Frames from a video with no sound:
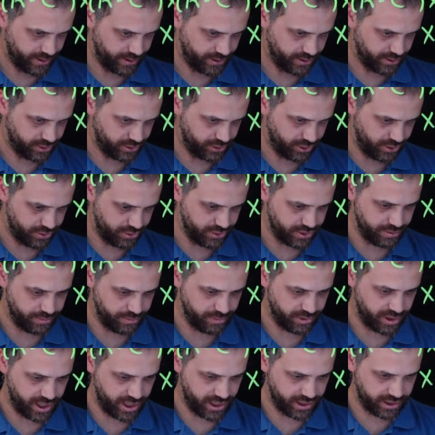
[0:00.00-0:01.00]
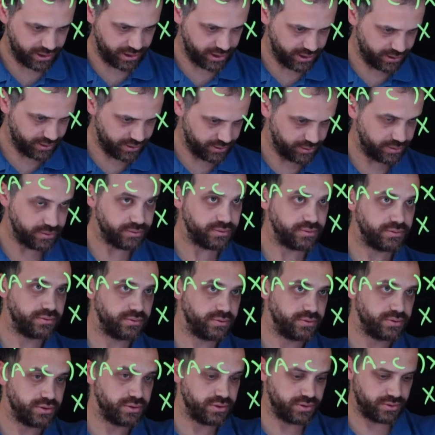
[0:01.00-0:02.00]
Close the bracket.
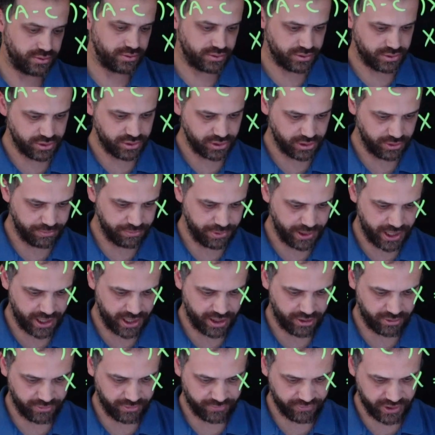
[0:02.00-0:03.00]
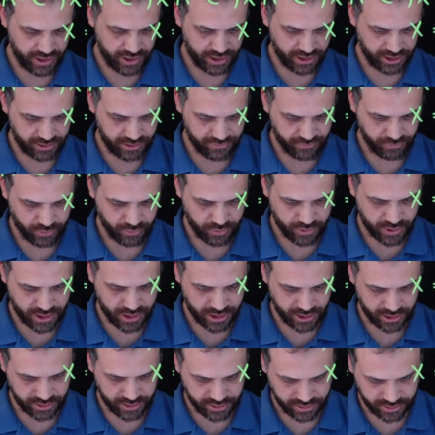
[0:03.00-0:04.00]
To the power of negative
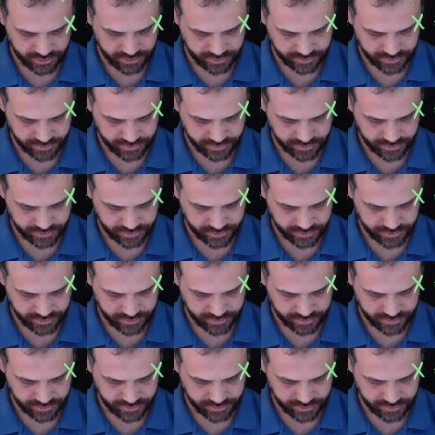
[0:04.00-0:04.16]
1